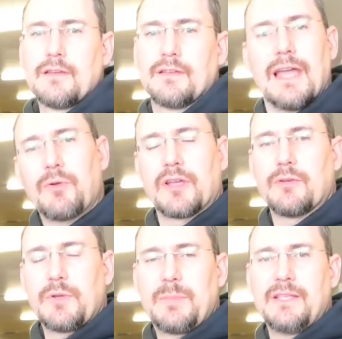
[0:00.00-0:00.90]
Now we're going to
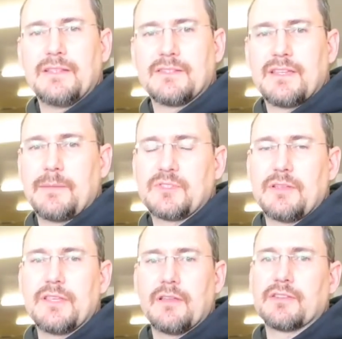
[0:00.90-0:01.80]
repeat the steps
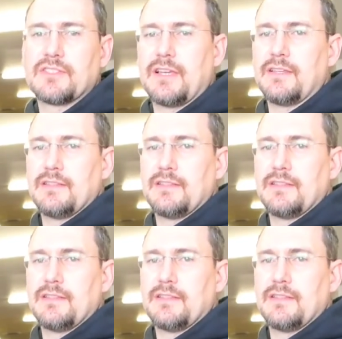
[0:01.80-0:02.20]
on the other side of the